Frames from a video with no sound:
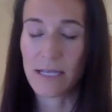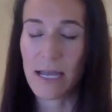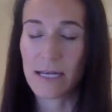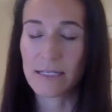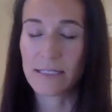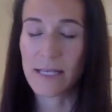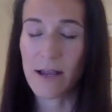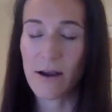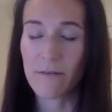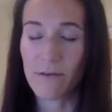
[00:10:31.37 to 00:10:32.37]
tightness
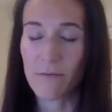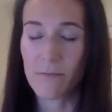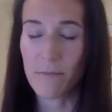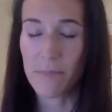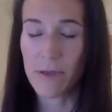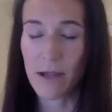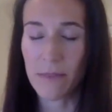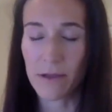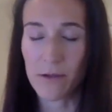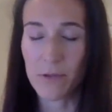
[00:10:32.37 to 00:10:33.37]
there from being
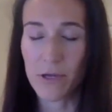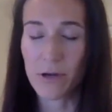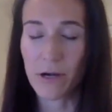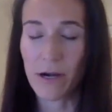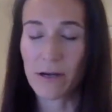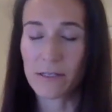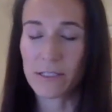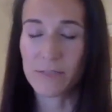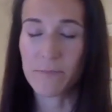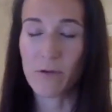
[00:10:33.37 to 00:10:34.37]
on the computer.
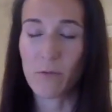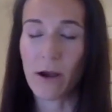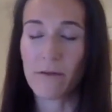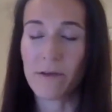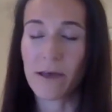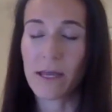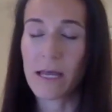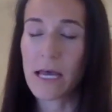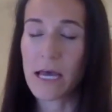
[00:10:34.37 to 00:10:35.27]
Just be aware of it.